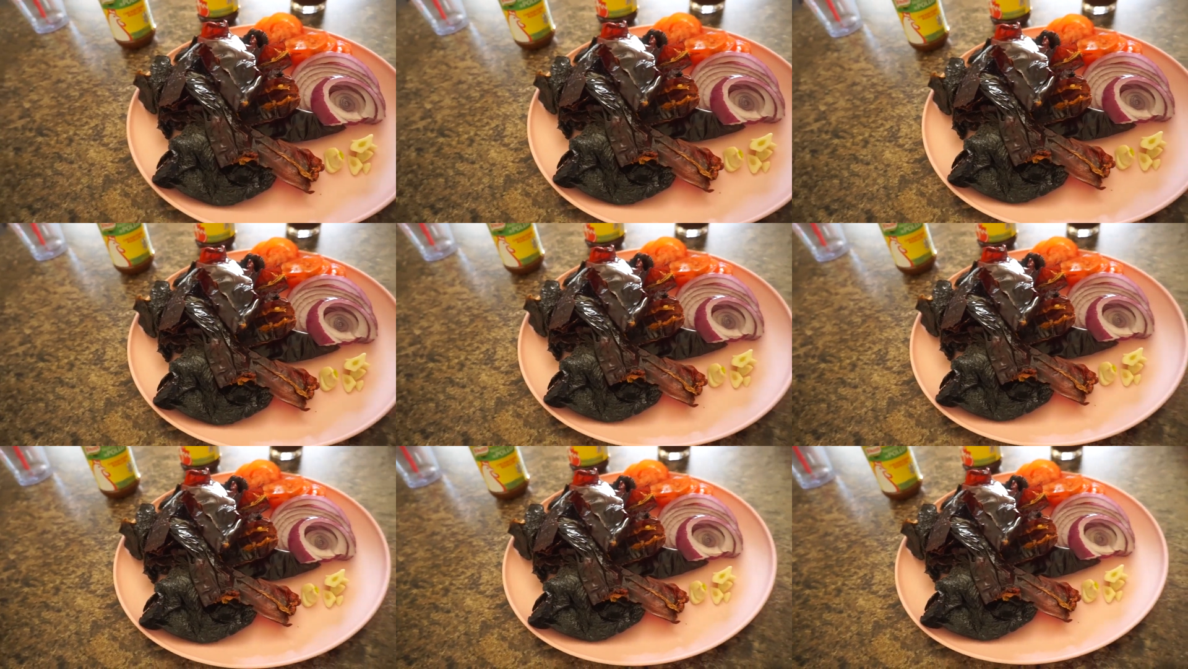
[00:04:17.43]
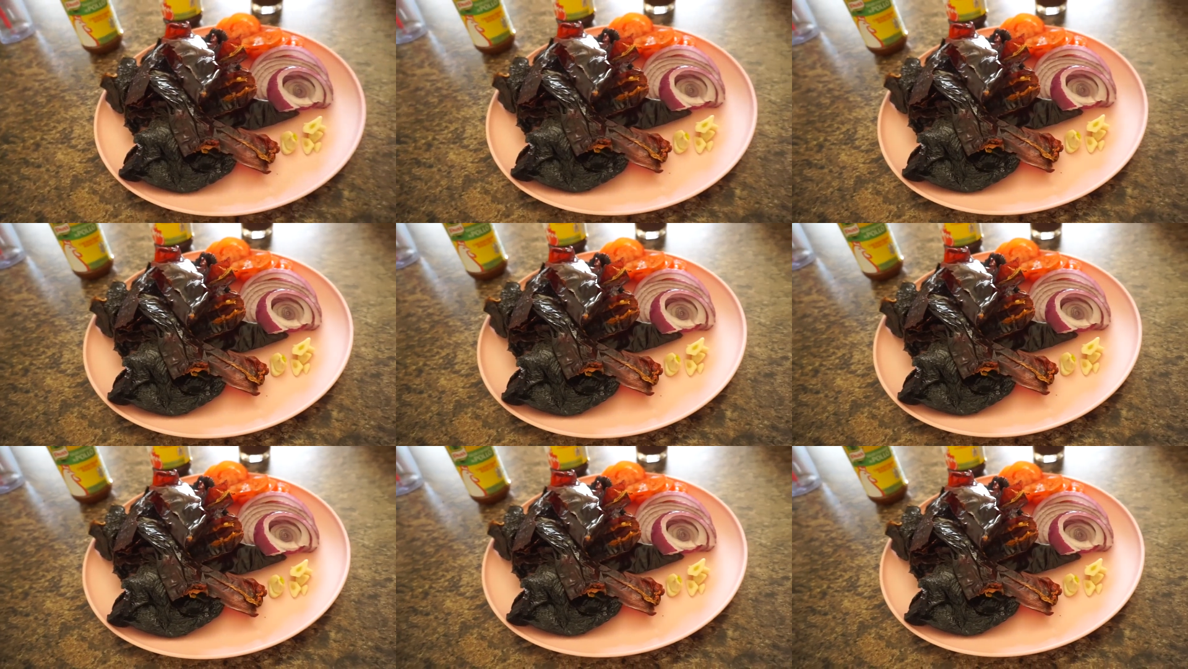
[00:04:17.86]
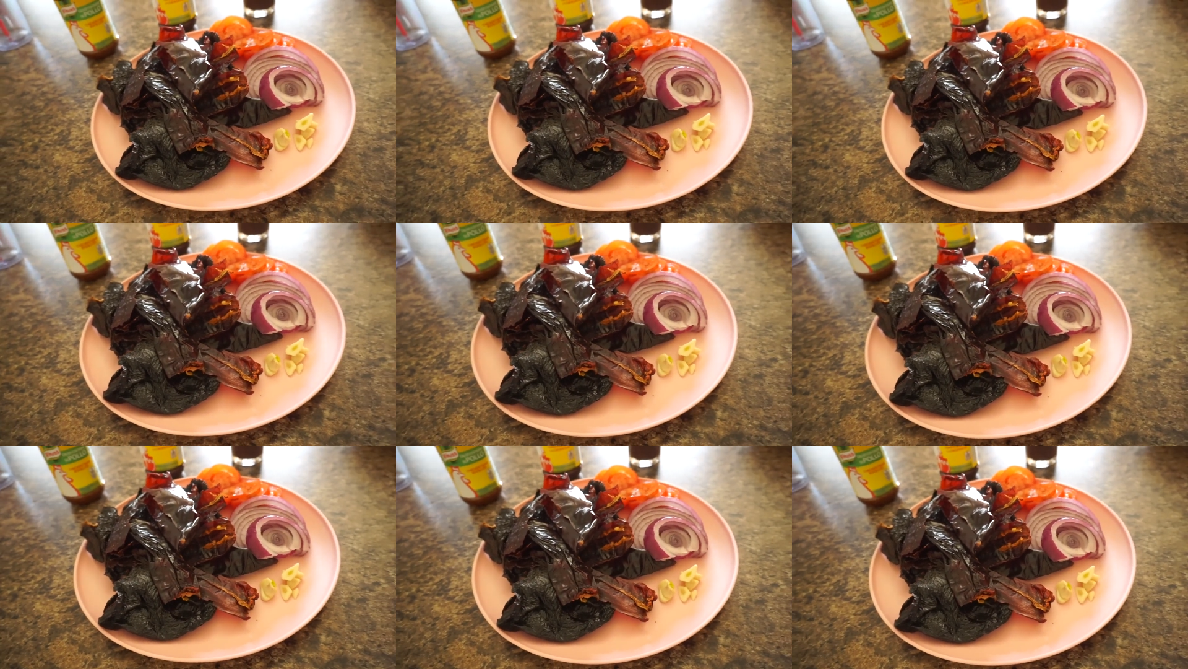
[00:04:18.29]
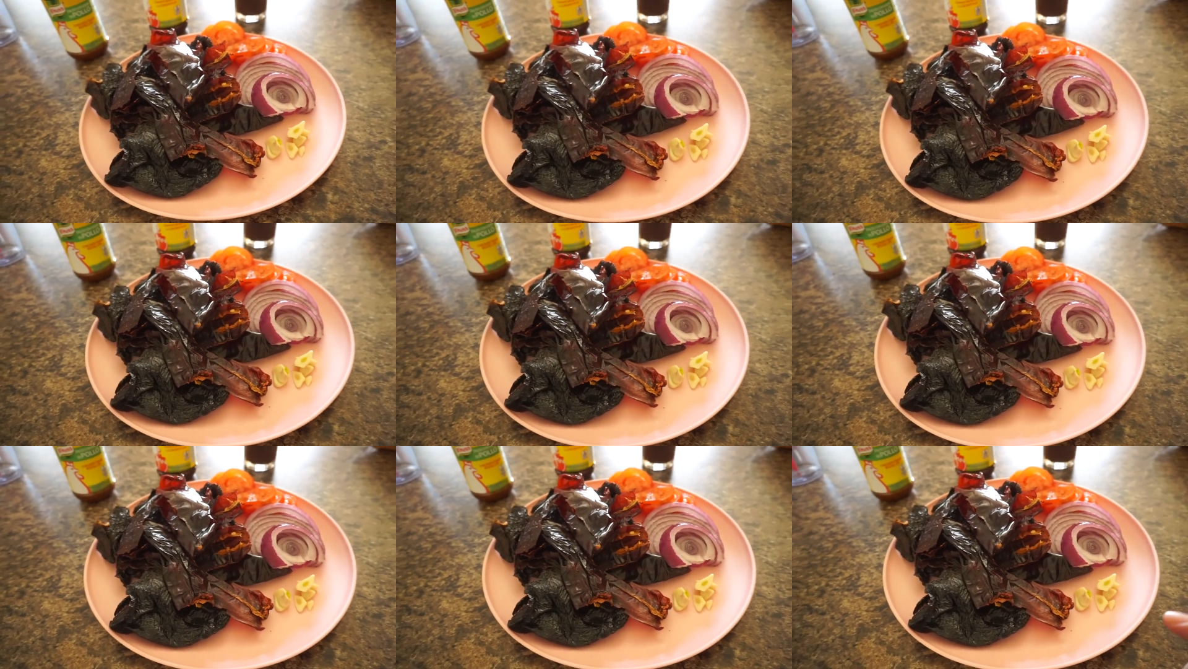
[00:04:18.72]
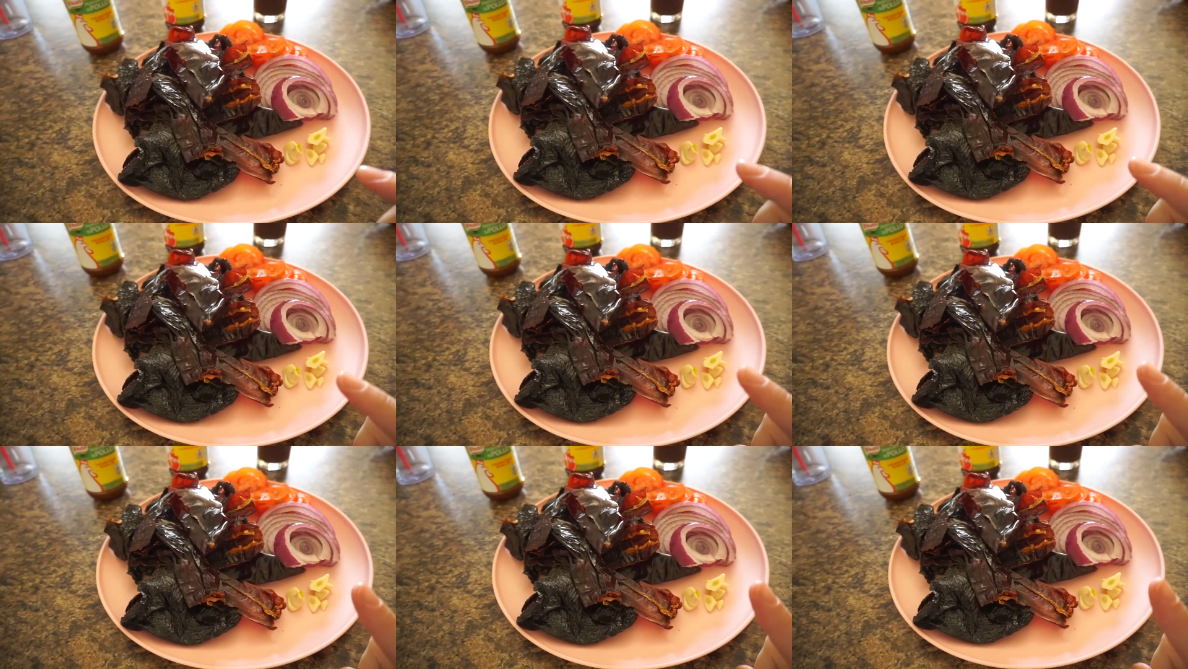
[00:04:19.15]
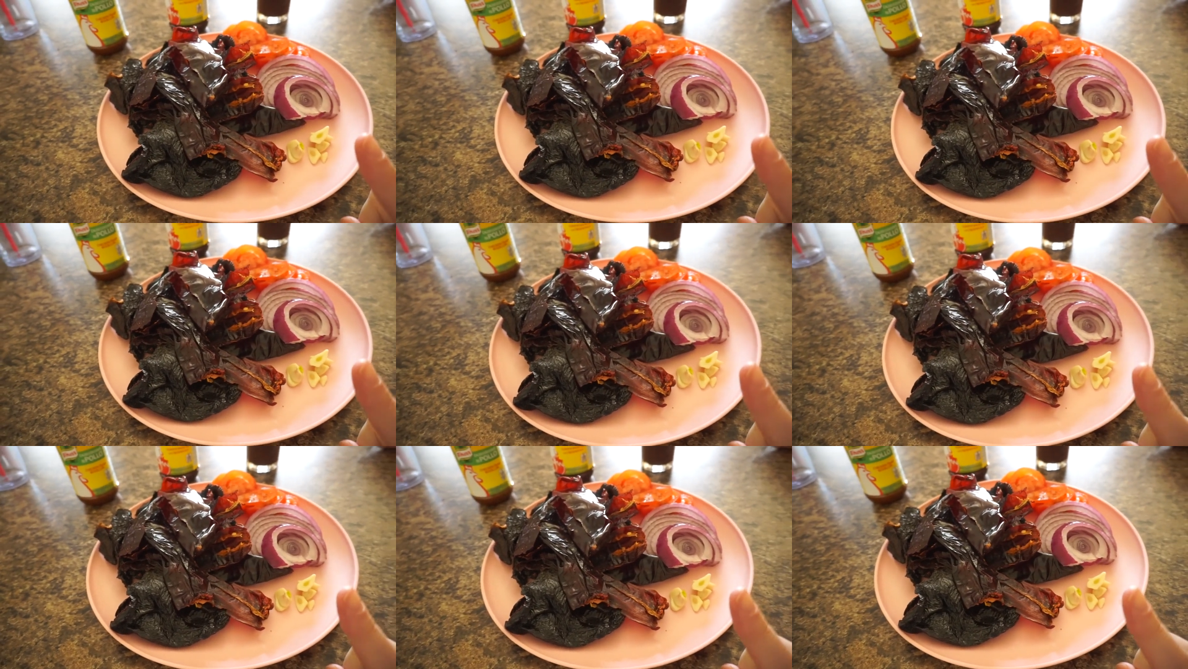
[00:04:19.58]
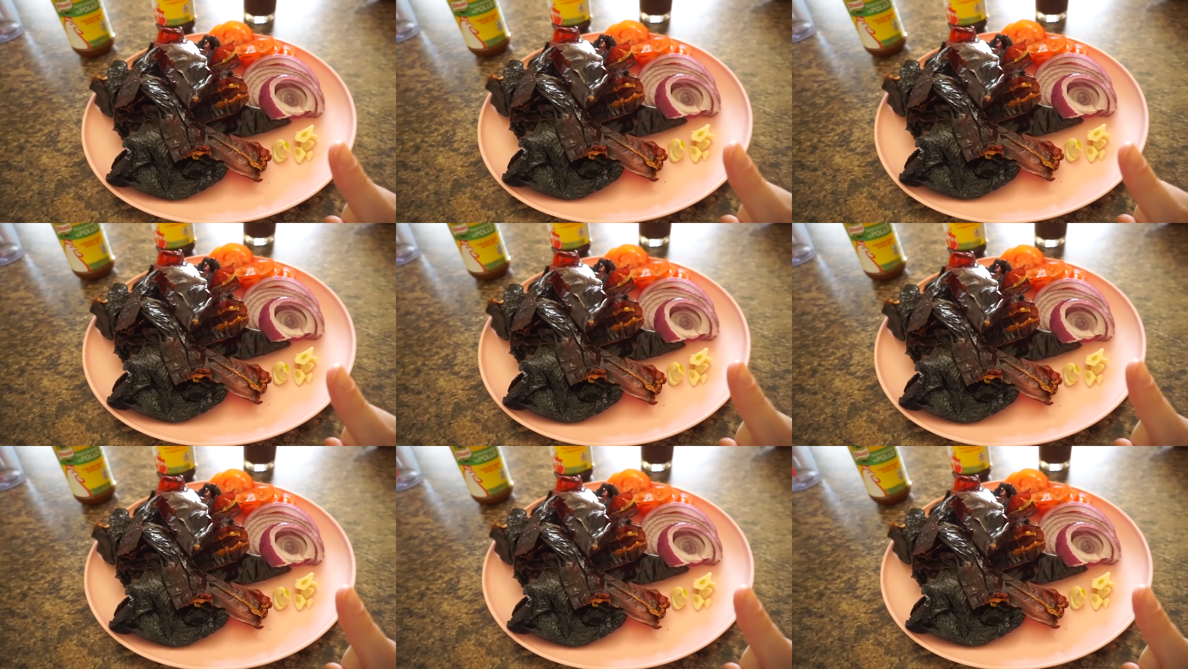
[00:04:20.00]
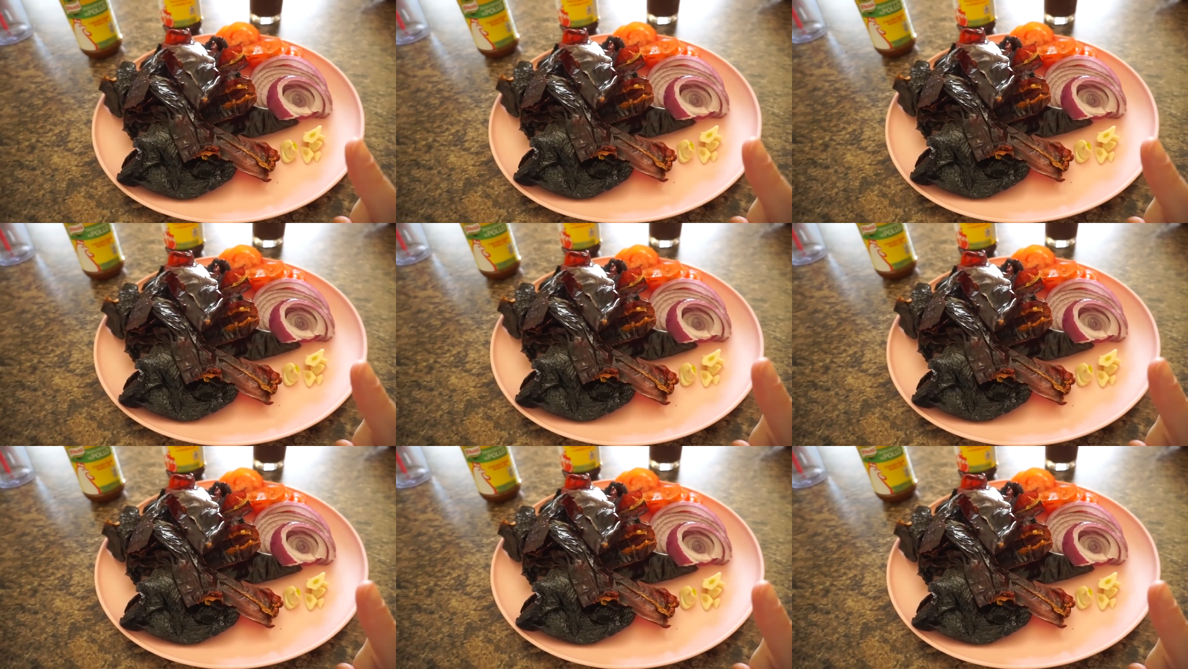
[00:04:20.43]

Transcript: [unreadable: no face in view]